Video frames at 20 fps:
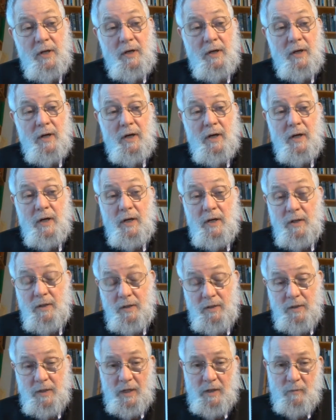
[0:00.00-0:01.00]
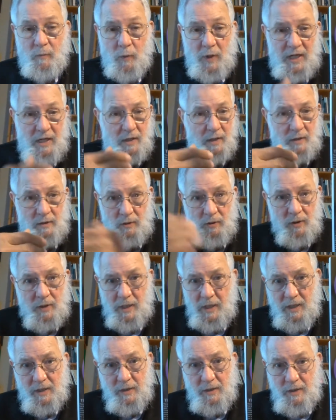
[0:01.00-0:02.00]
that we can look
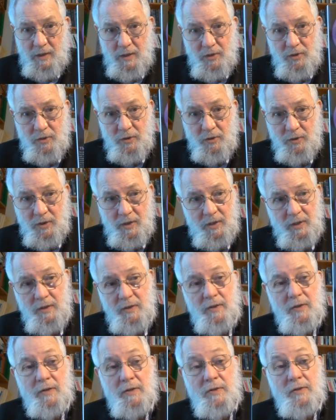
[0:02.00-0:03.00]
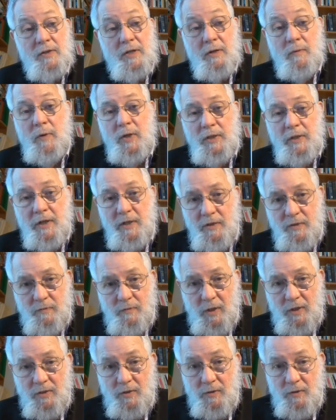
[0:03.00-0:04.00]
at initially to see what that
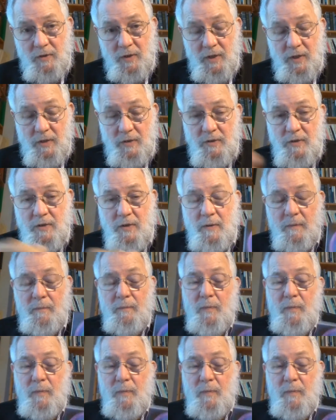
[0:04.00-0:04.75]
structure is.